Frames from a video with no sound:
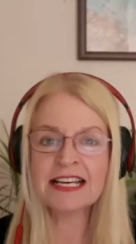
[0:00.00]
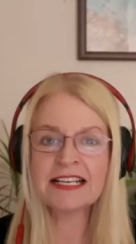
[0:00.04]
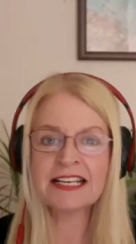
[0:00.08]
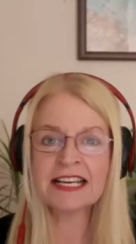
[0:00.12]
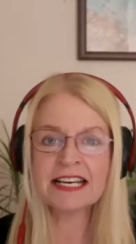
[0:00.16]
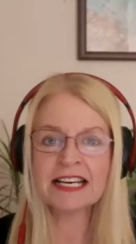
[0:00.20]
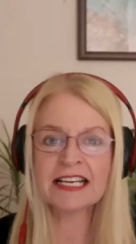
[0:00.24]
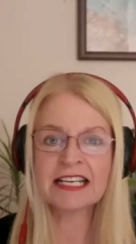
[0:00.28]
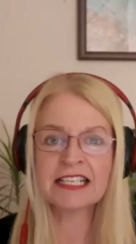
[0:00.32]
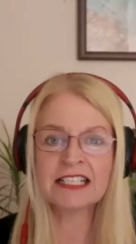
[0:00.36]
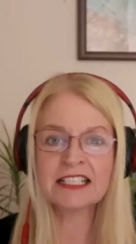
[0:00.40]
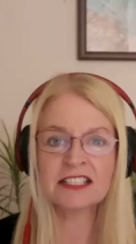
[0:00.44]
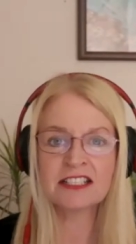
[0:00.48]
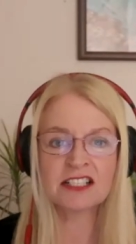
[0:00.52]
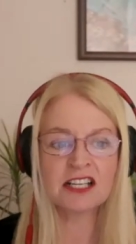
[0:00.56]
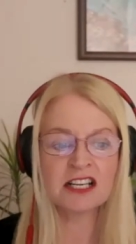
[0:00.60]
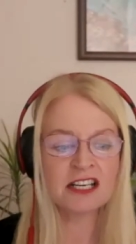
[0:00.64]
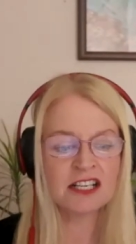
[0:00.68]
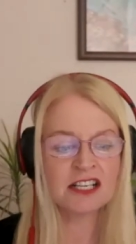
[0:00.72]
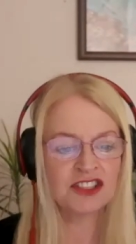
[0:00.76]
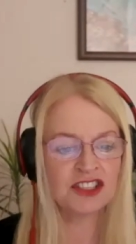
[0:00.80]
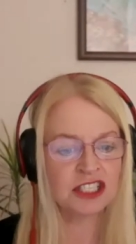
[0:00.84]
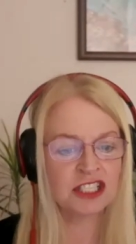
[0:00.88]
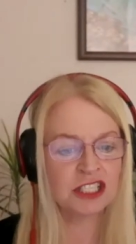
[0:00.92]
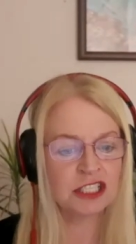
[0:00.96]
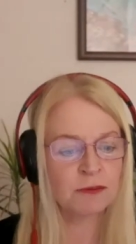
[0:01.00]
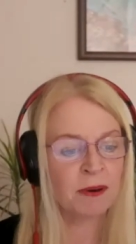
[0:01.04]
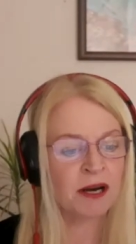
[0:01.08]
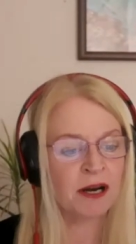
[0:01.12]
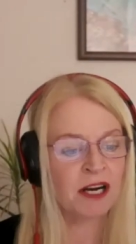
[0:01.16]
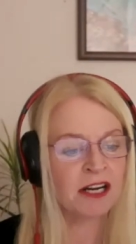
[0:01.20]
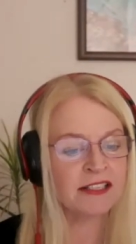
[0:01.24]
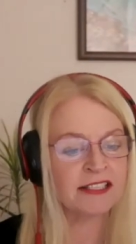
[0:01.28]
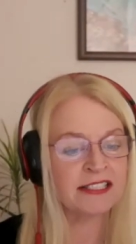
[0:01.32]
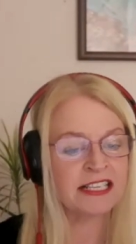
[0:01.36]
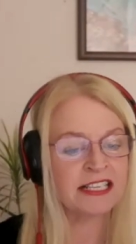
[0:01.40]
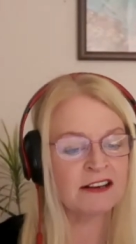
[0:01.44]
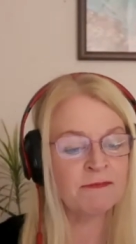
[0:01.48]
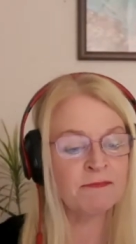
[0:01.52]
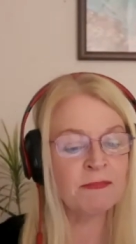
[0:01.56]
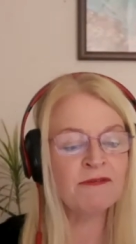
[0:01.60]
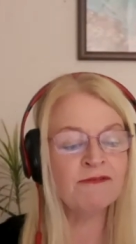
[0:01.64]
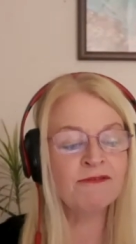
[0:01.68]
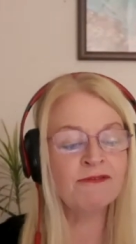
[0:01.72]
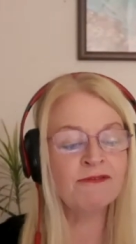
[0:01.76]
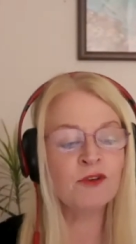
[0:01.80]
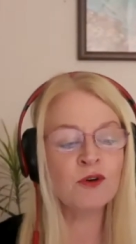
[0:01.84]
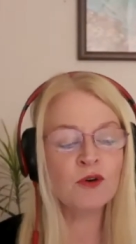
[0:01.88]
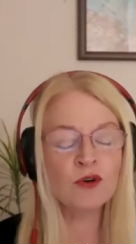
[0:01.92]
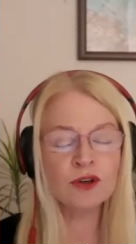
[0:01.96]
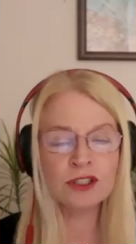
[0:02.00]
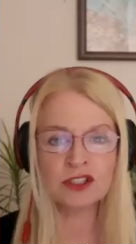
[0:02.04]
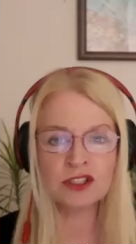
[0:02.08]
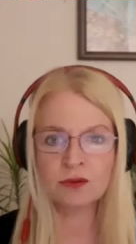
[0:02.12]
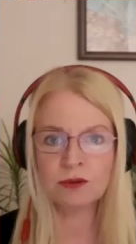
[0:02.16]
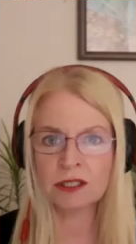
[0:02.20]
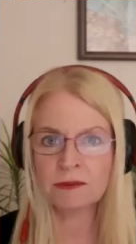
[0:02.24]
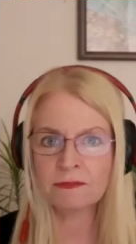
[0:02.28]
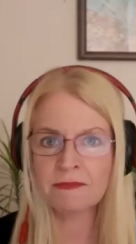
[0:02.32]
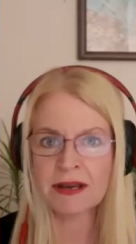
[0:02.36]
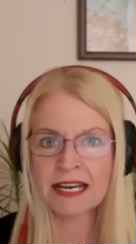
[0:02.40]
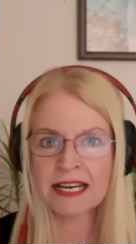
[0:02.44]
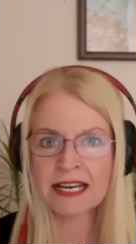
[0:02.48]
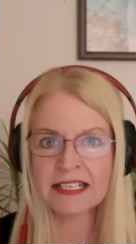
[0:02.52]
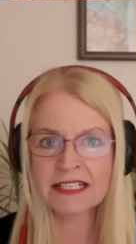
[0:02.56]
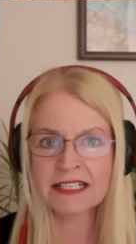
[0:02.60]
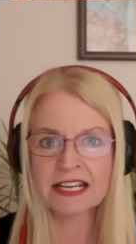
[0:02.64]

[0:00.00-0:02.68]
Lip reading: Nicola Sturgeon's party, have been forced to admit